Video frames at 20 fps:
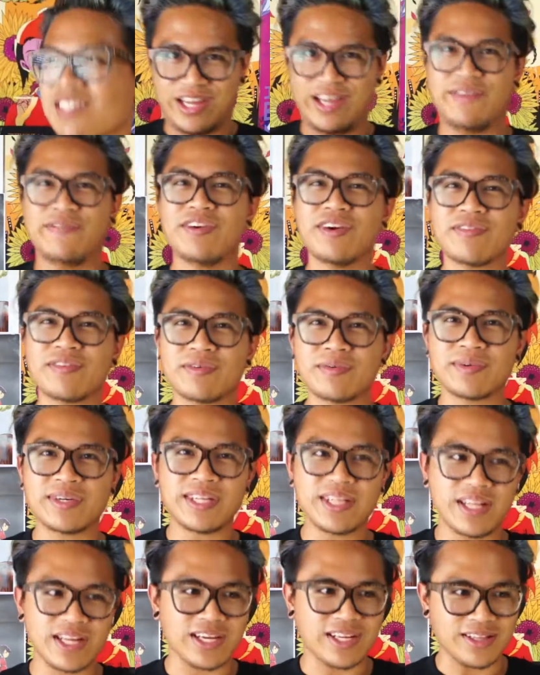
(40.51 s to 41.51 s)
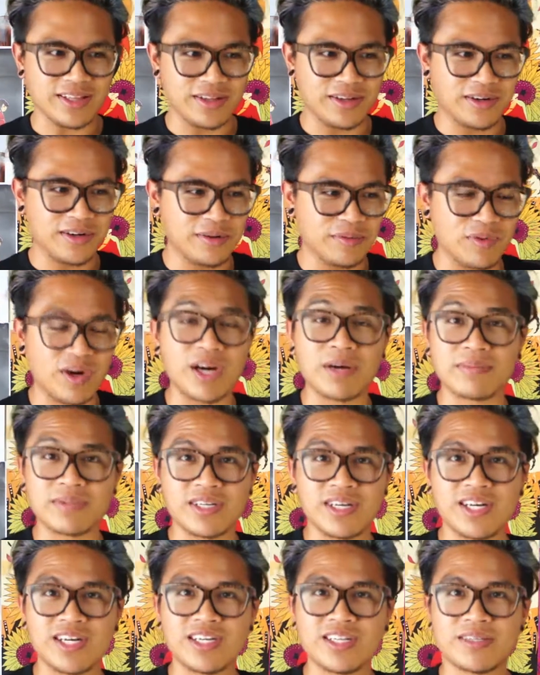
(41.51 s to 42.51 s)
If you ever read like
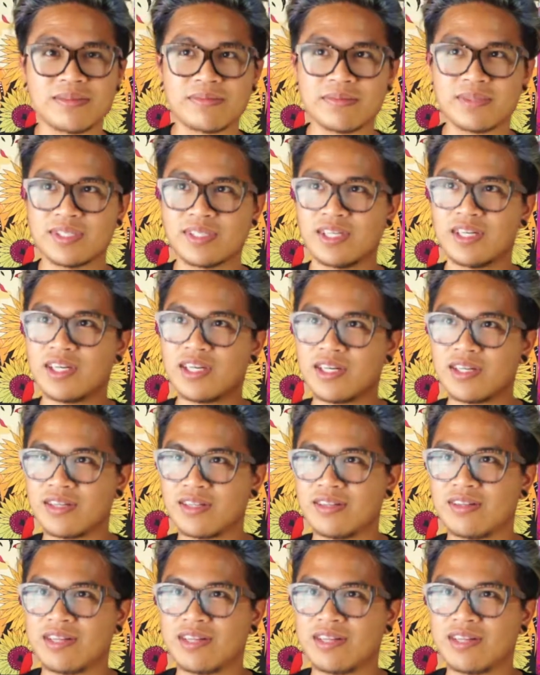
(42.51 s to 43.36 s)
rom-coms, uh,